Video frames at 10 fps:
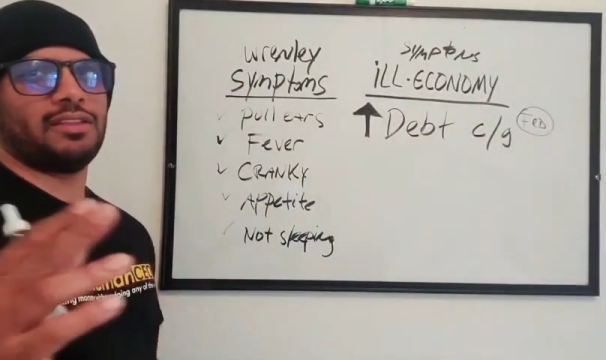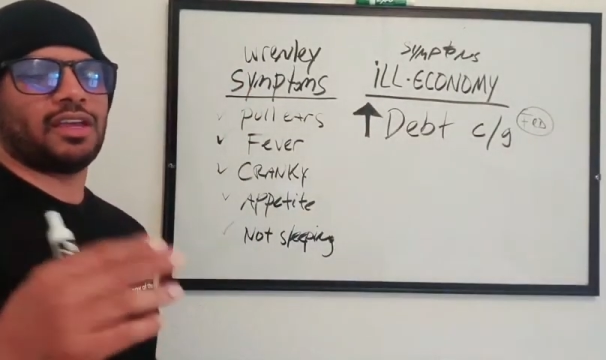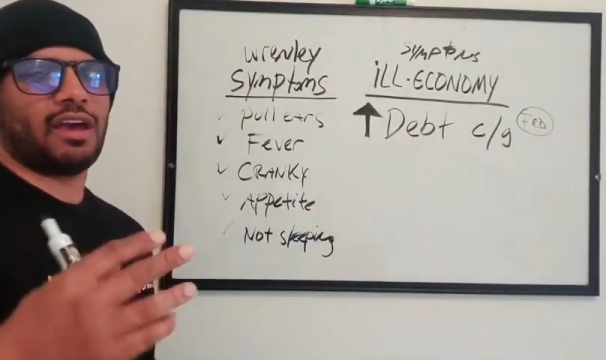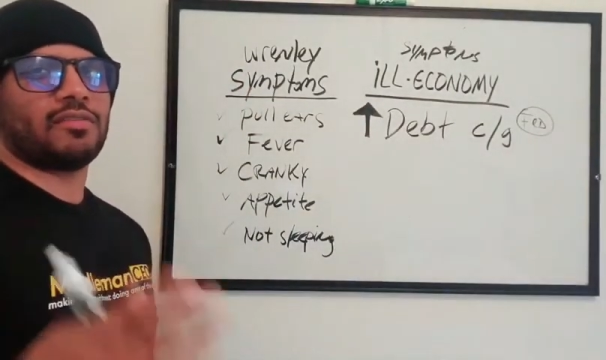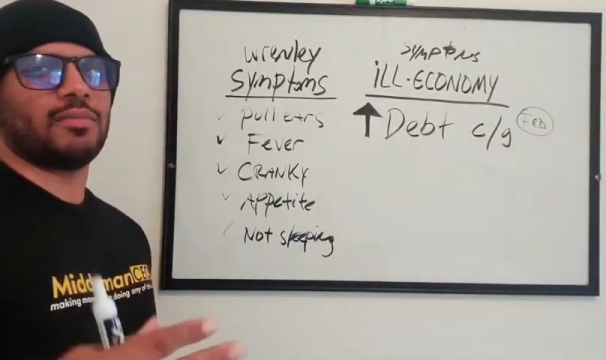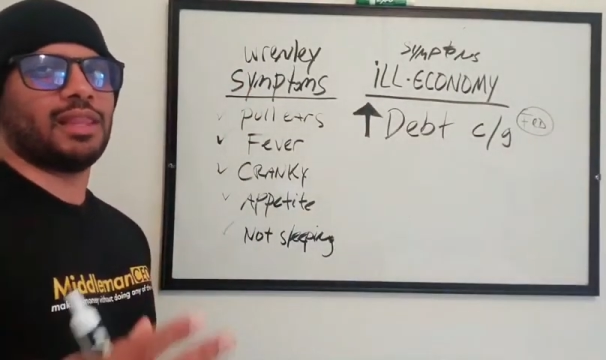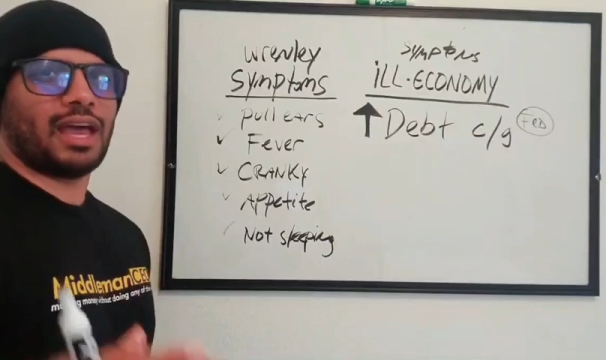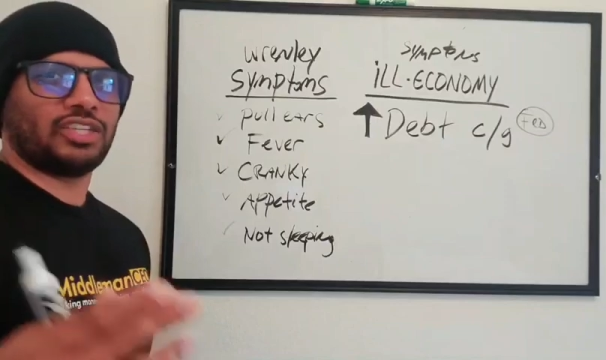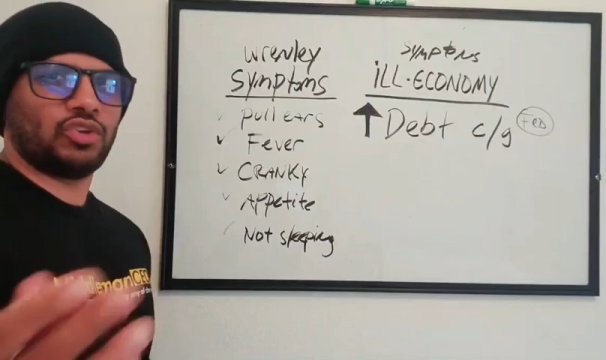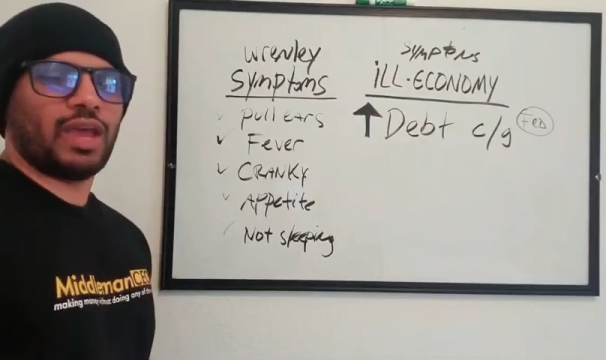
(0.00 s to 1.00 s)
the government
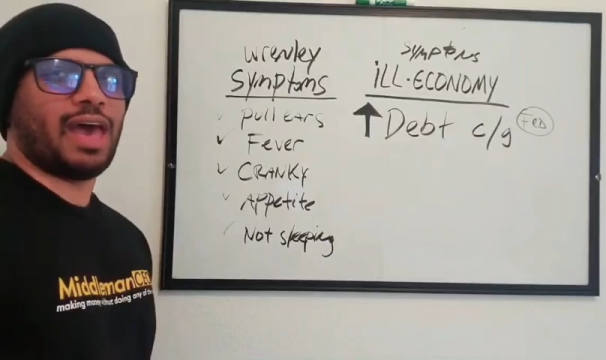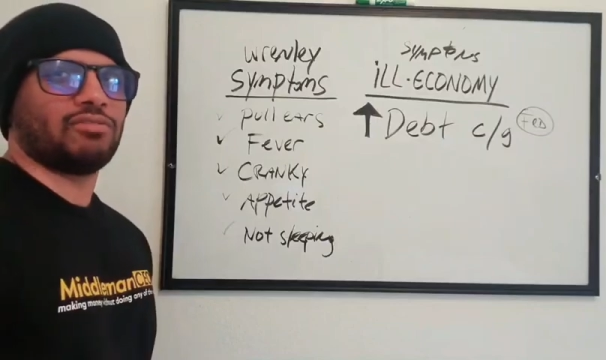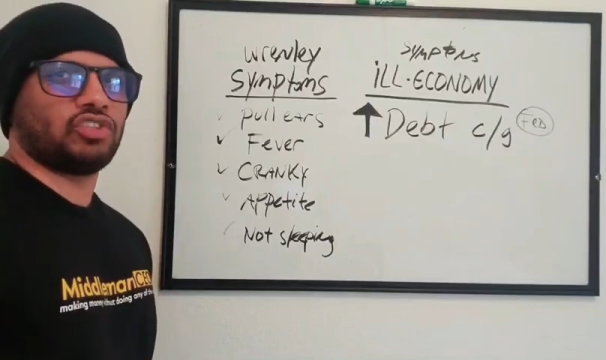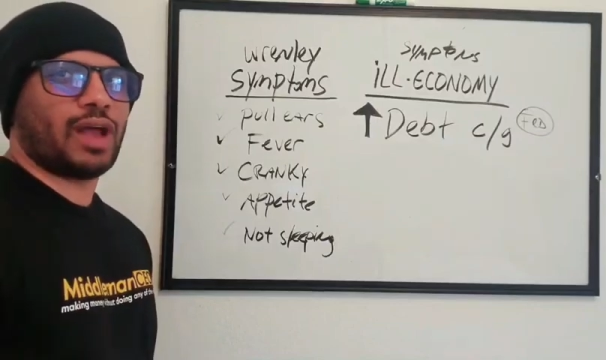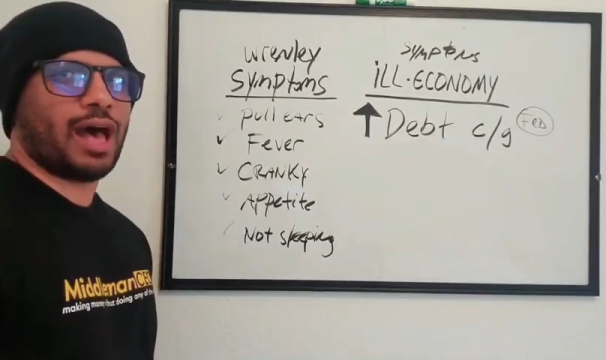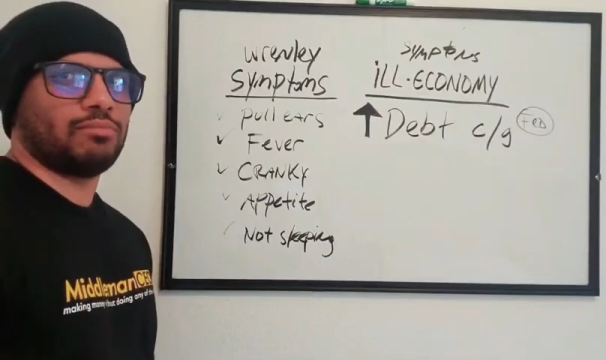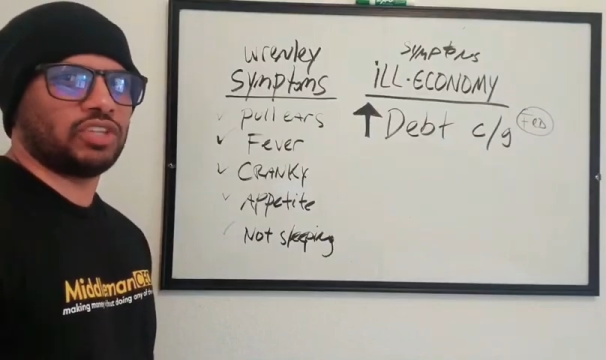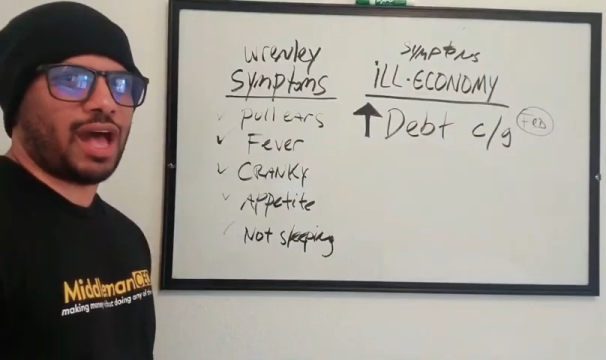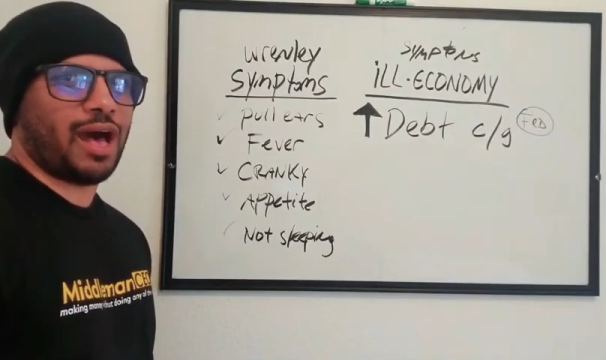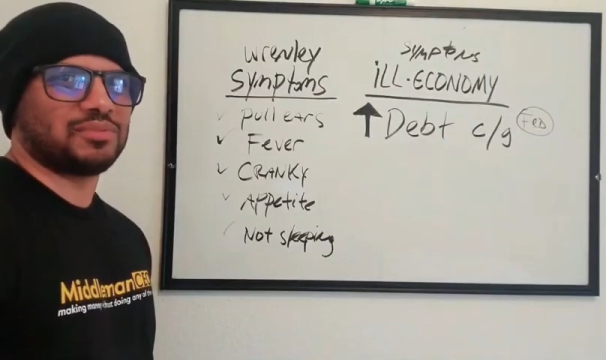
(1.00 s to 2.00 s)
likes you to have job
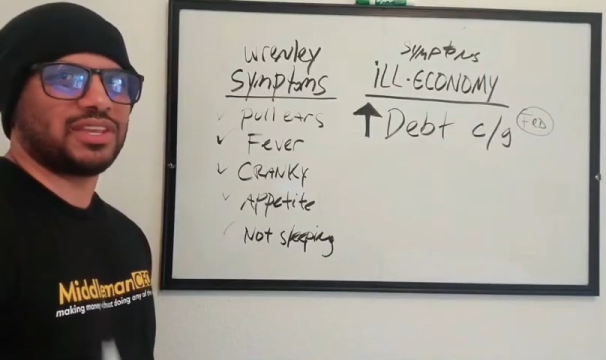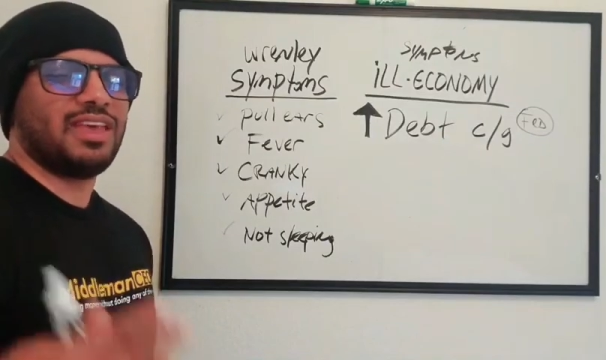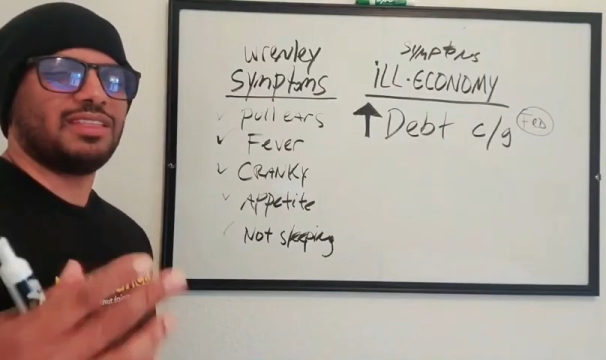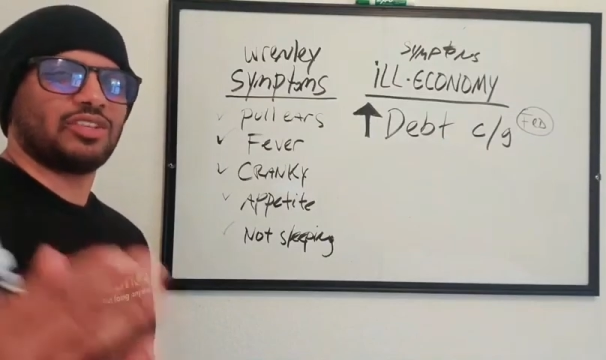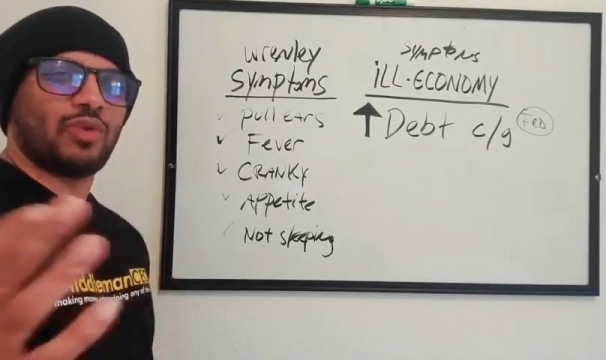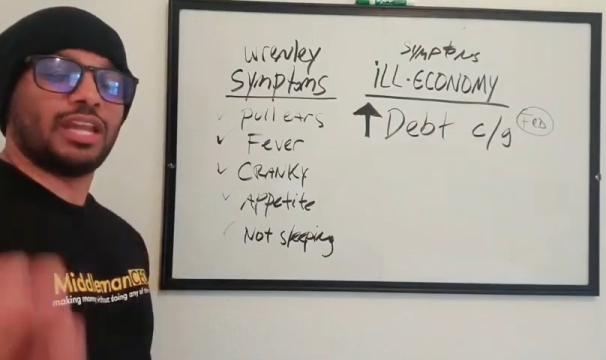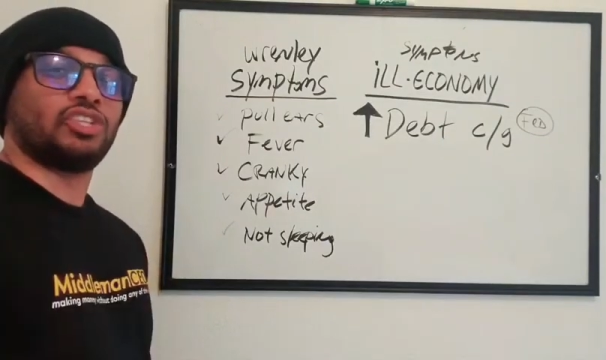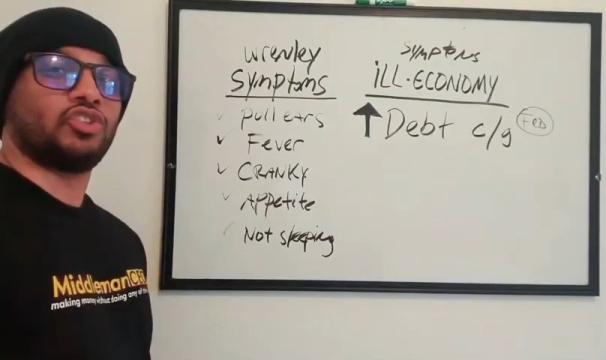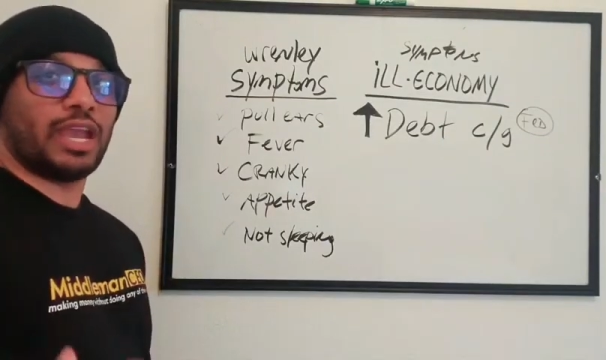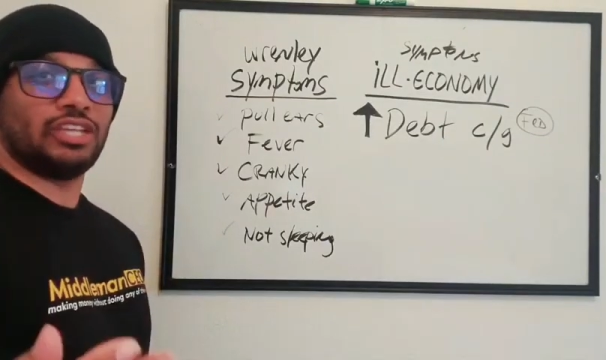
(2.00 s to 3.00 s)
jobs. That's why they
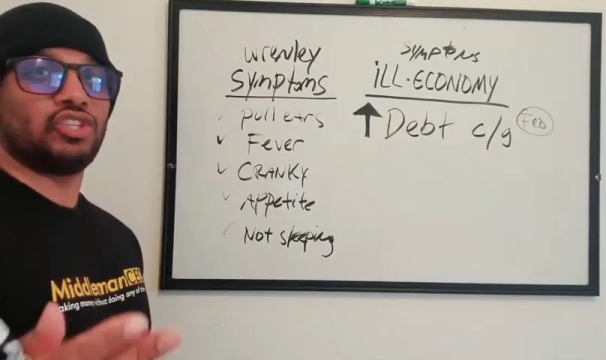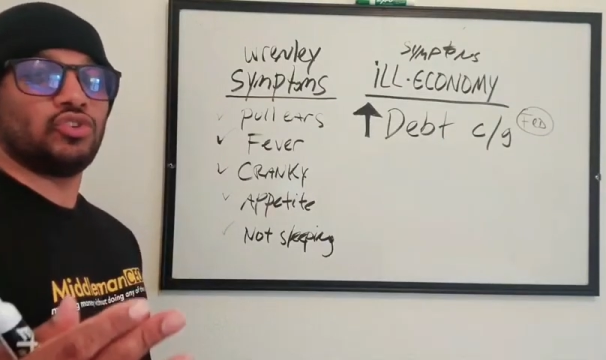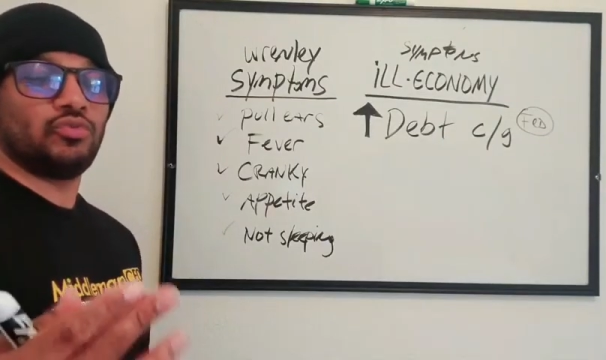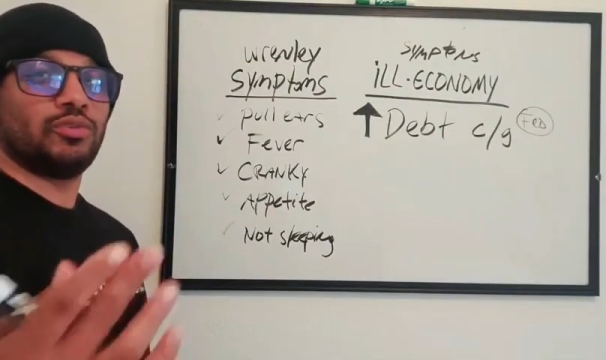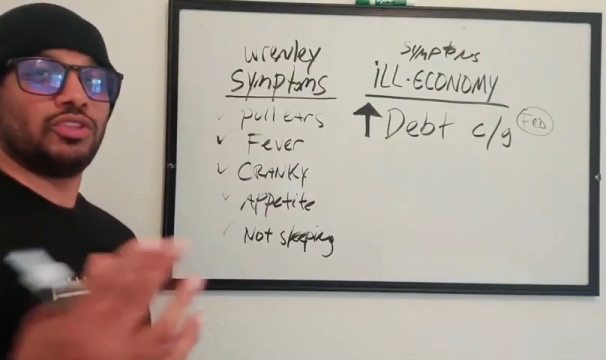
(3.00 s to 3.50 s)
trained you.